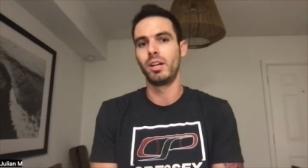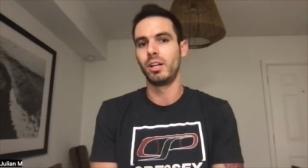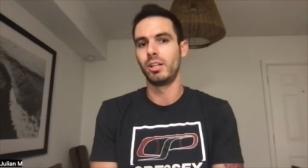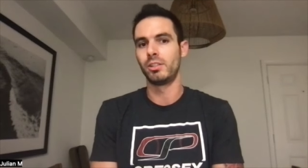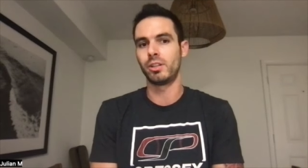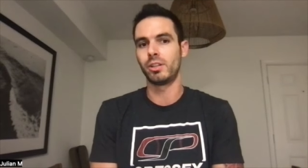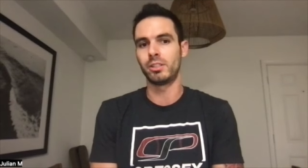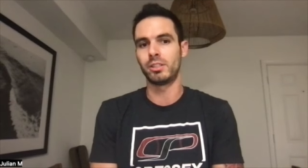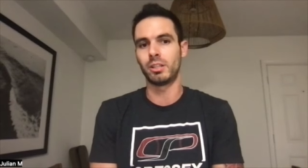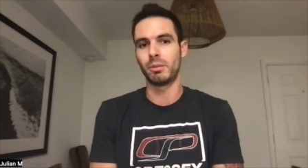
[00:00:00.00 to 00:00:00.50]

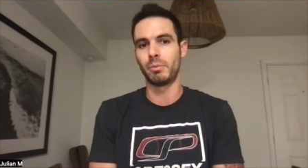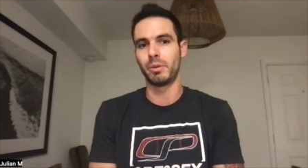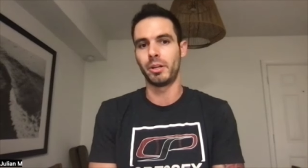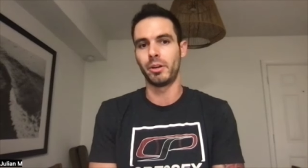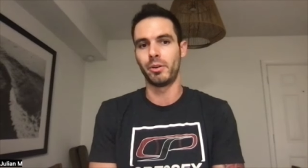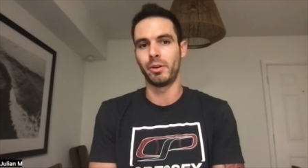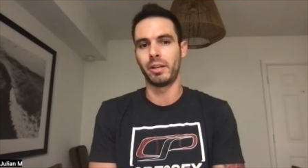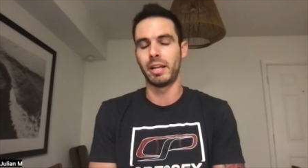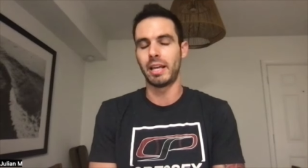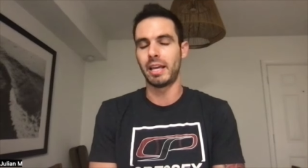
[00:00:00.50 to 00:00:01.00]
try something new,
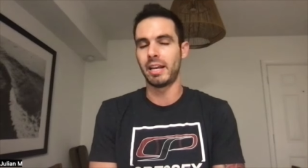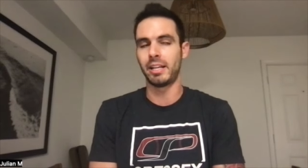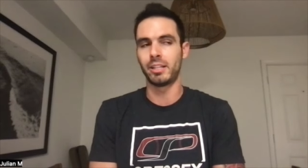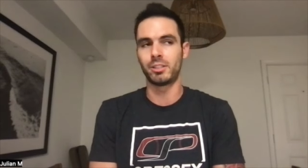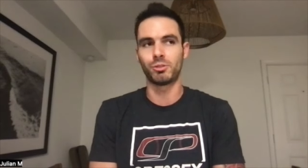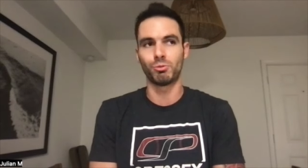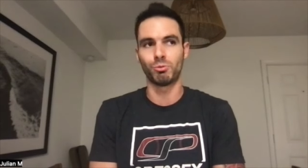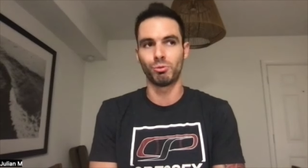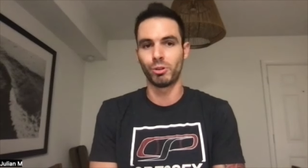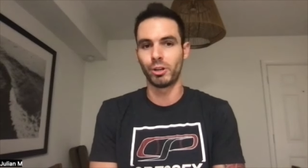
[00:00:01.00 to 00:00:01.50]
and and it's
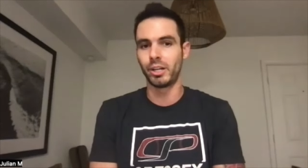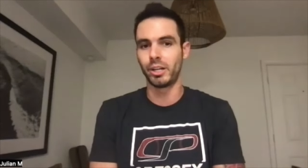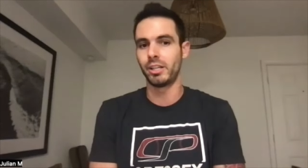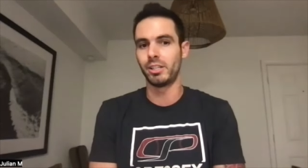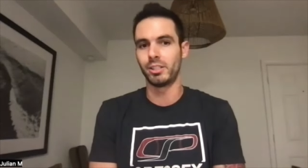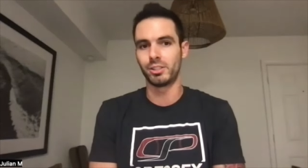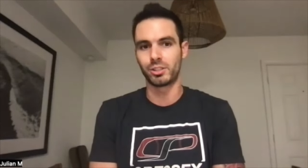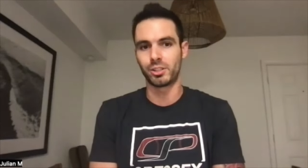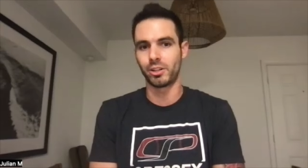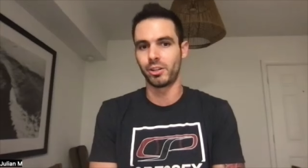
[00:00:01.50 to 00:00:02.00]
really
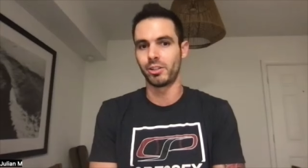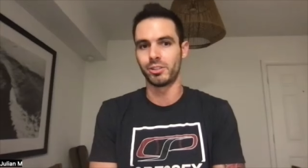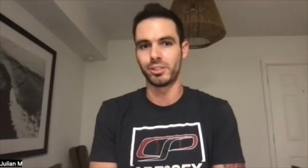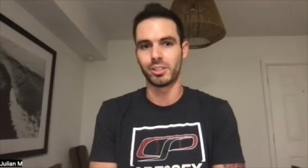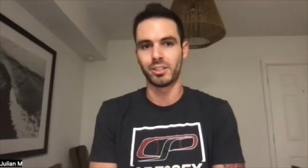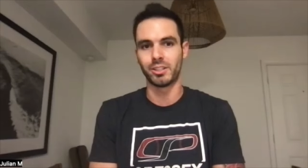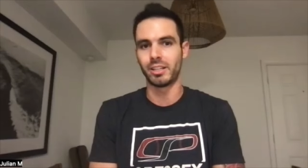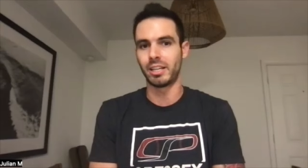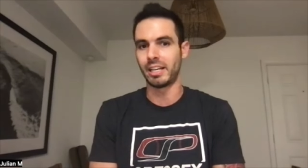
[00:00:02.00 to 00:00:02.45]
discouraging.